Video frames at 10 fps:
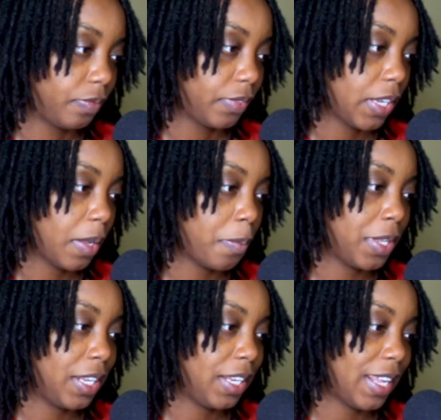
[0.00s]

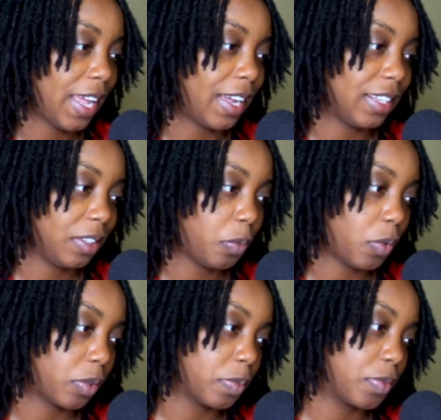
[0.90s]
Amity Island
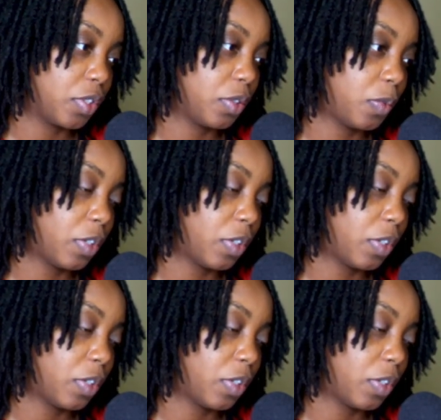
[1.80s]
welcomes you. Where is